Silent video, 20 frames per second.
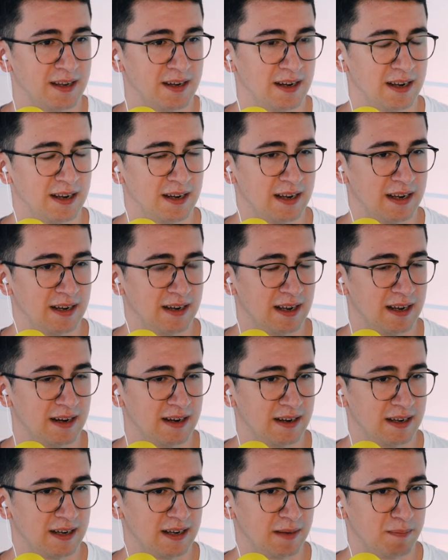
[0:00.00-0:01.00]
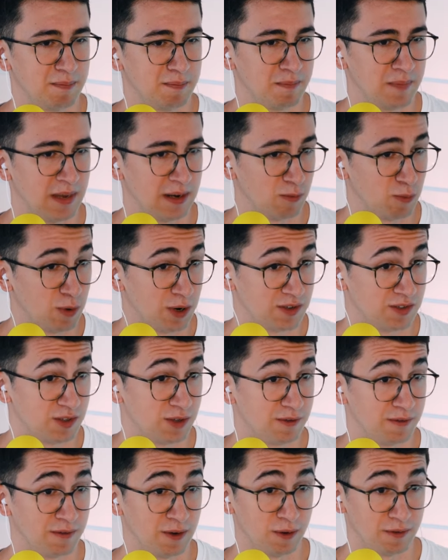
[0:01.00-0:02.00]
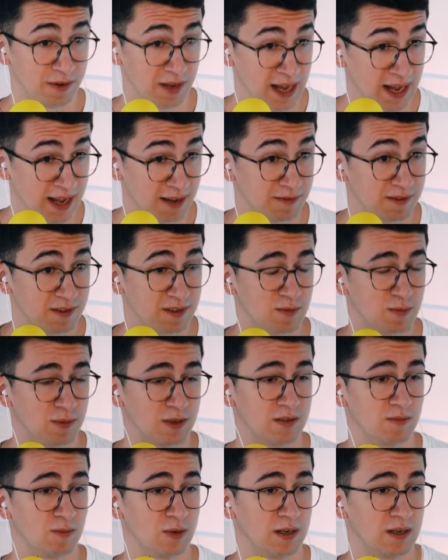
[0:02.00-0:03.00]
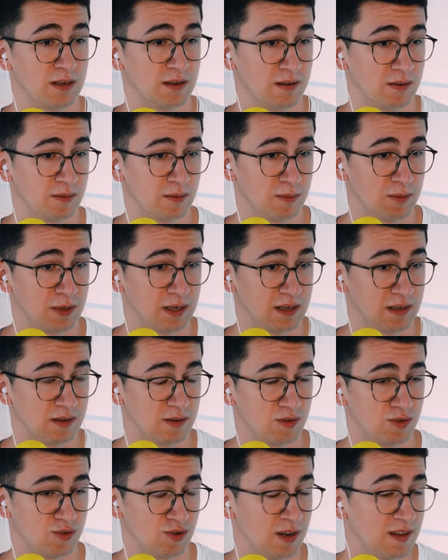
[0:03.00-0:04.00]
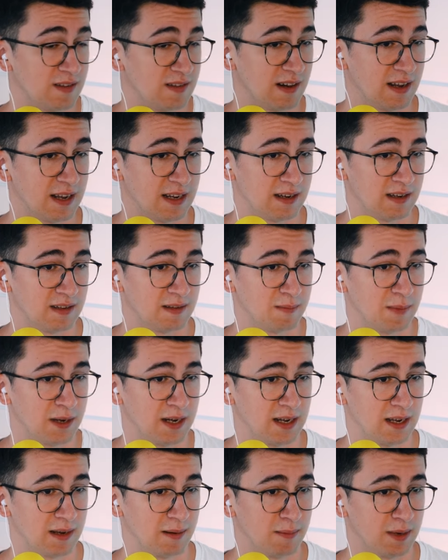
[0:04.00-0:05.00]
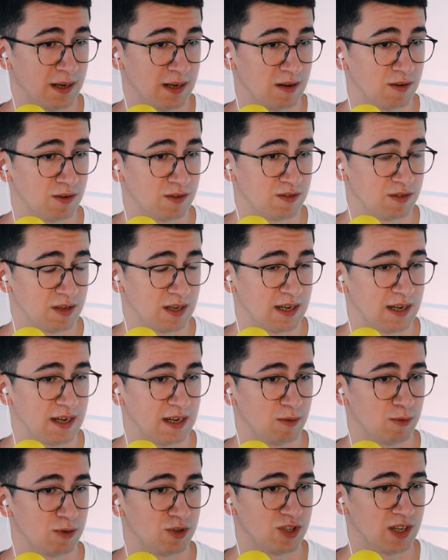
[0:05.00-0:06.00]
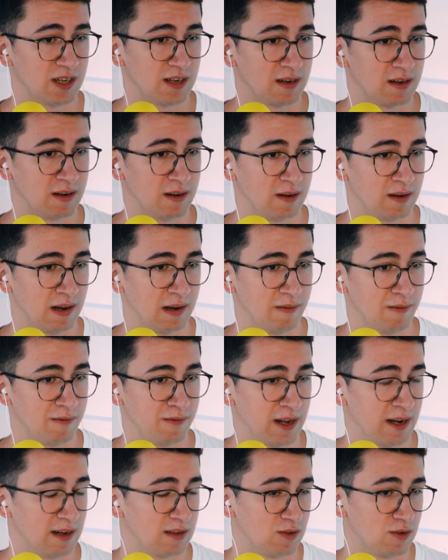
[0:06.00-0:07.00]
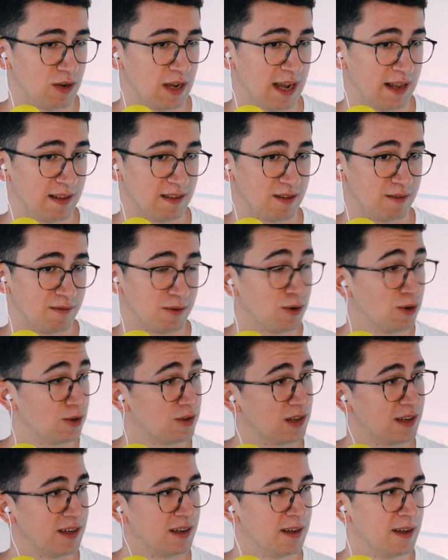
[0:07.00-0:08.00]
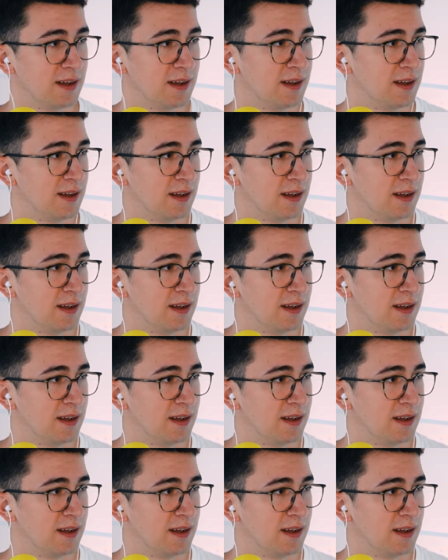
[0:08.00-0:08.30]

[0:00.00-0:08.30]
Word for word: And works of Hafiz were translated by an Austrian guy, which then fell into the hands of Goethe,